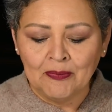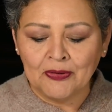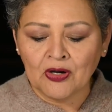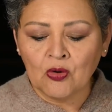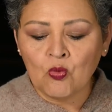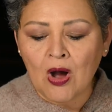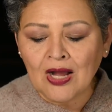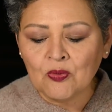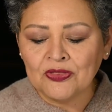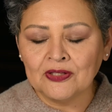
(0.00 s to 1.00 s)
but our
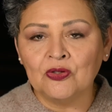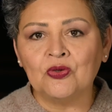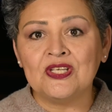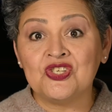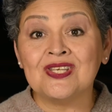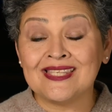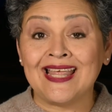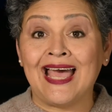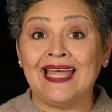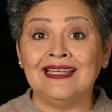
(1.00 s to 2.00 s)
walk with the Lord is just
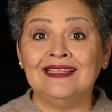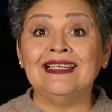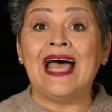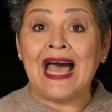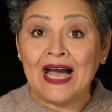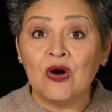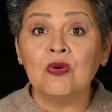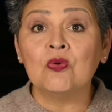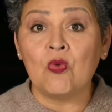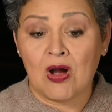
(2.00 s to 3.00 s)
that
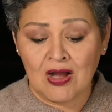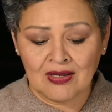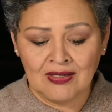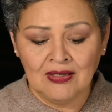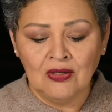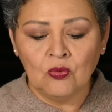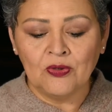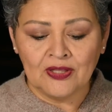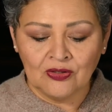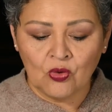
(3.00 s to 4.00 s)
our walk
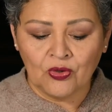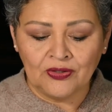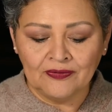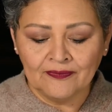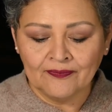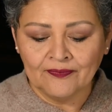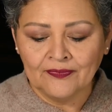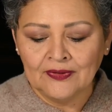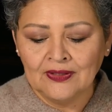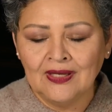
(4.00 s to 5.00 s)
with the Lord.
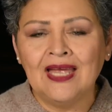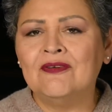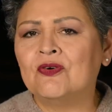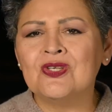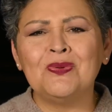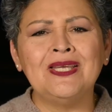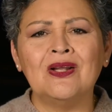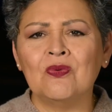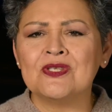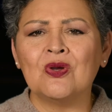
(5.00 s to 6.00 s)
And of course, we
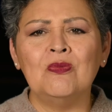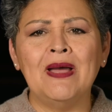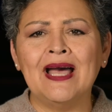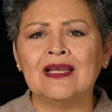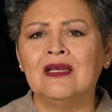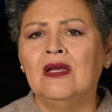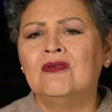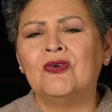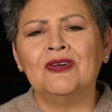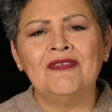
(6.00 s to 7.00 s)
can always go back
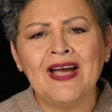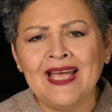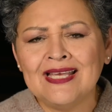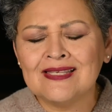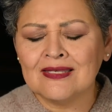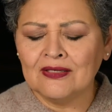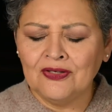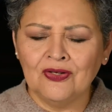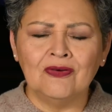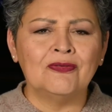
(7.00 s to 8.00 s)
for advice,
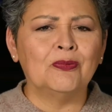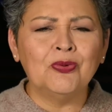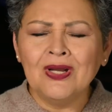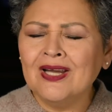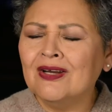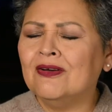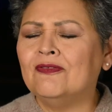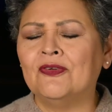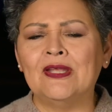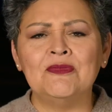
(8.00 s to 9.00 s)
you know, for
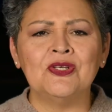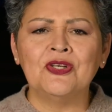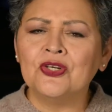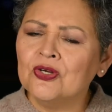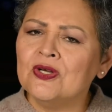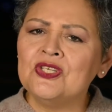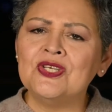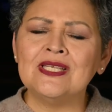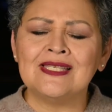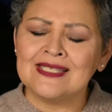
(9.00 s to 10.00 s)
prayer, for them to
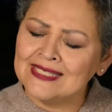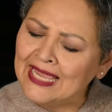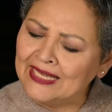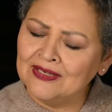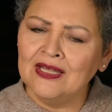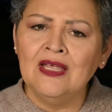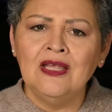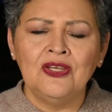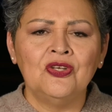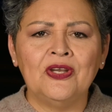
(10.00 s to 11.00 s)
encourage us, to stand,
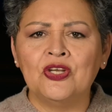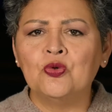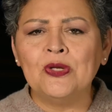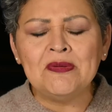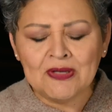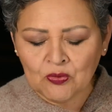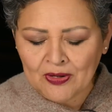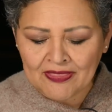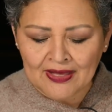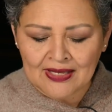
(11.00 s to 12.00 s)
you know, in agreement
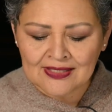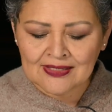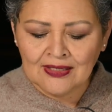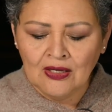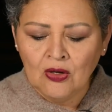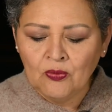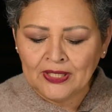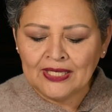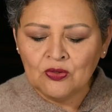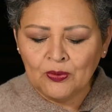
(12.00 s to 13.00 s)
with us.
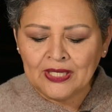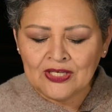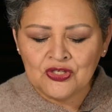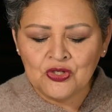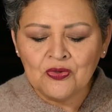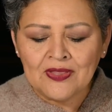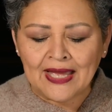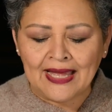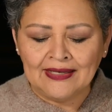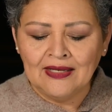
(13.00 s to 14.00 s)
We can we can do
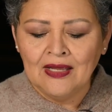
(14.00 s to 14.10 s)
that,